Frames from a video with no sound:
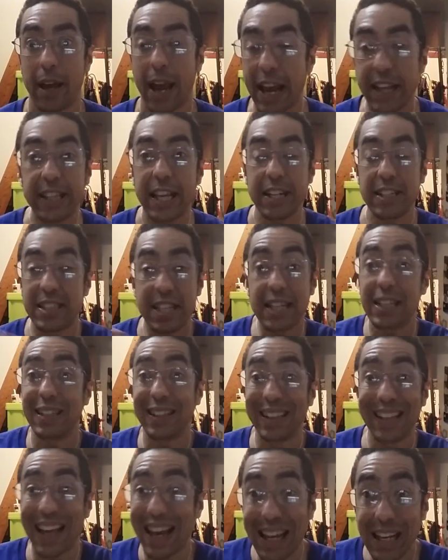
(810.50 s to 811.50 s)
And they
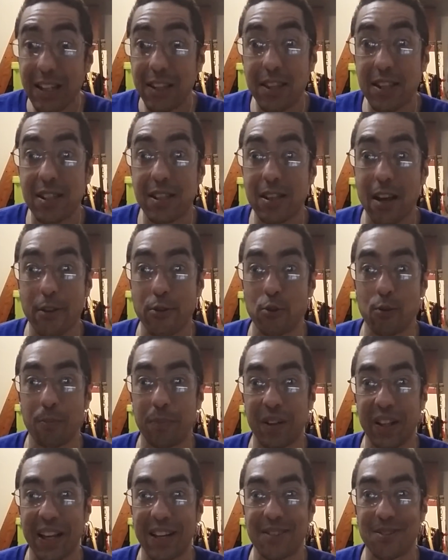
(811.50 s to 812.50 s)
didn't like the Southern
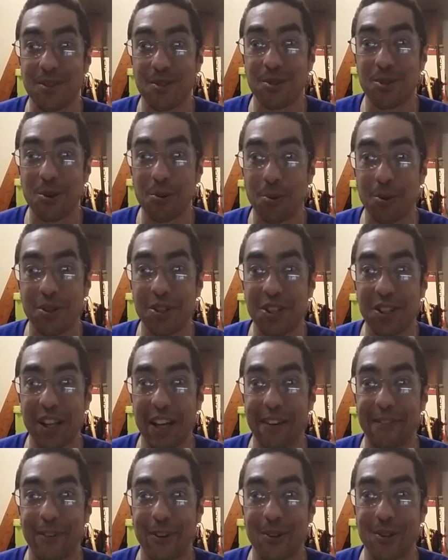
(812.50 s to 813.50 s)
planters who were
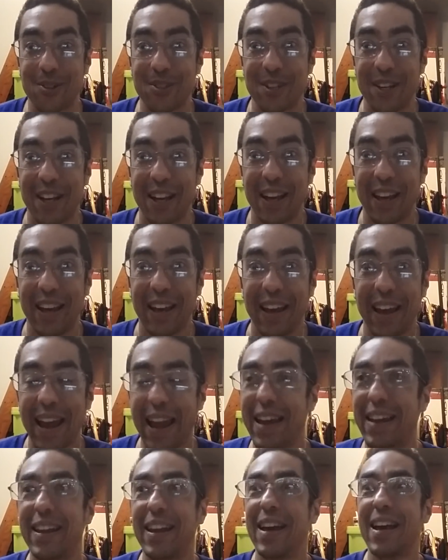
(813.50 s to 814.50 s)
slavers.
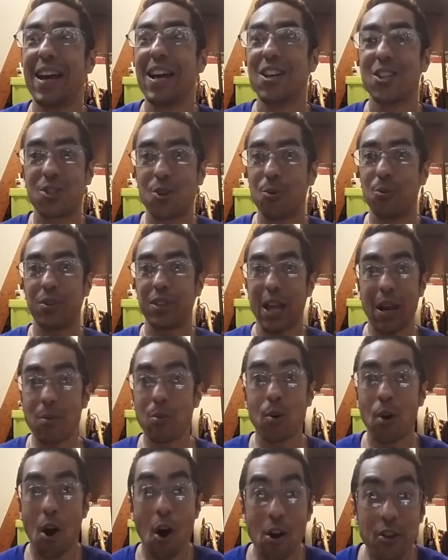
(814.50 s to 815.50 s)
And so they
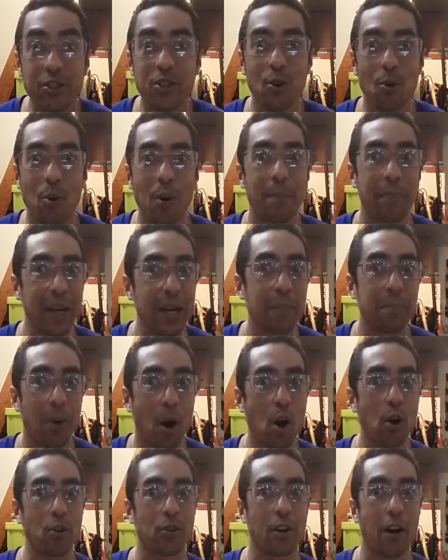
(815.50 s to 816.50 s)
were also a big
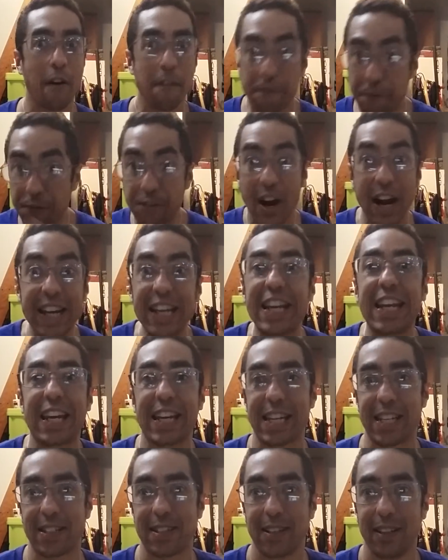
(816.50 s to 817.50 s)
part of
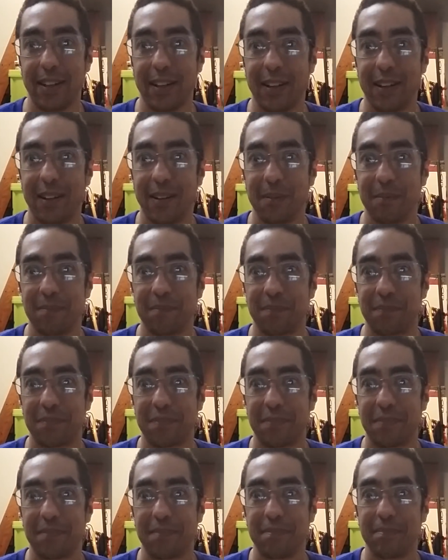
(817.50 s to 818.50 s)
fighting it,
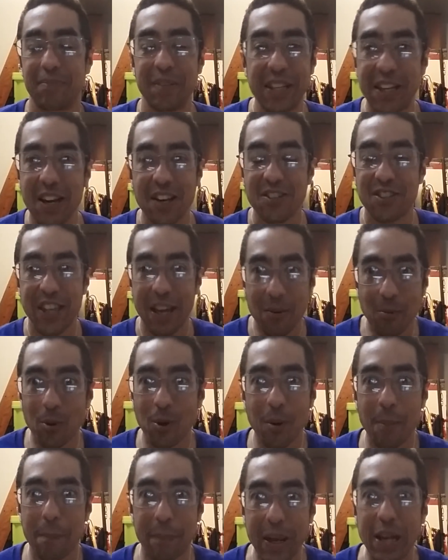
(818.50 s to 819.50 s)
because they
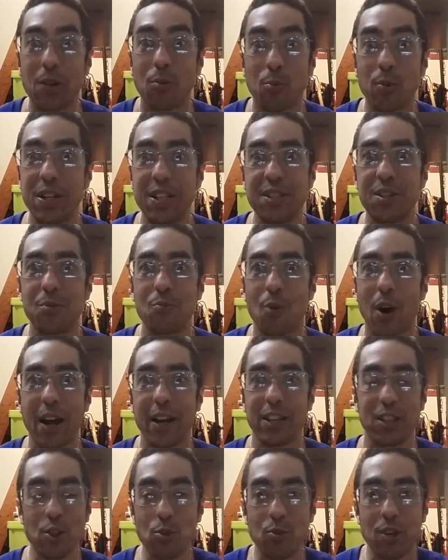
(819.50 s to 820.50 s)
were a big reason why
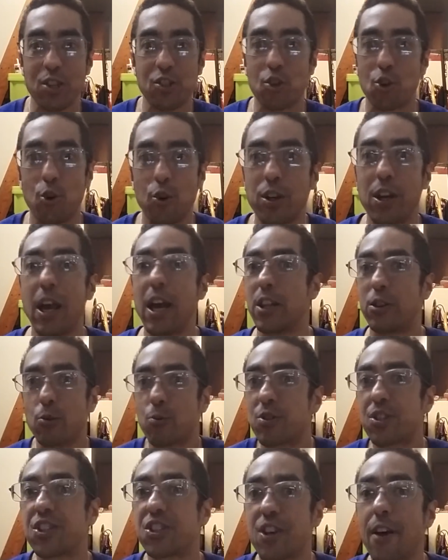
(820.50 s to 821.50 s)
you just couldn't, there
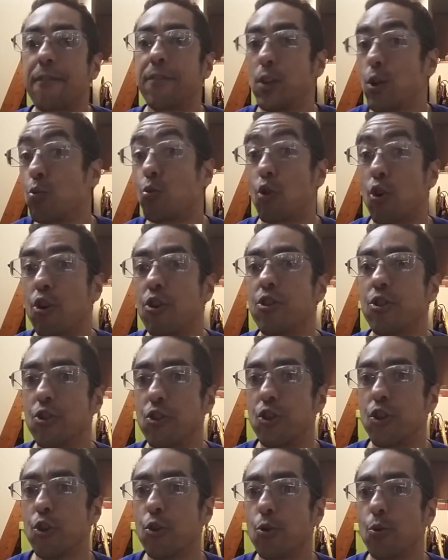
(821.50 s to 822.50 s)
was stuff you
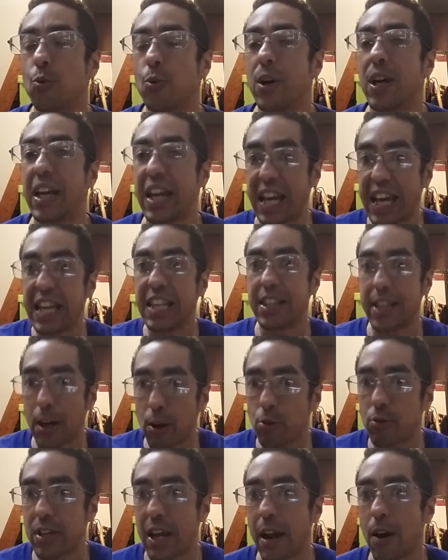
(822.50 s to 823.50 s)
couldn't do in
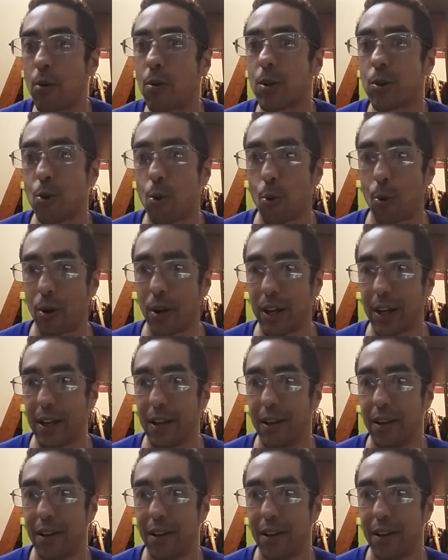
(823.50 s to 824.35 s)
their territory.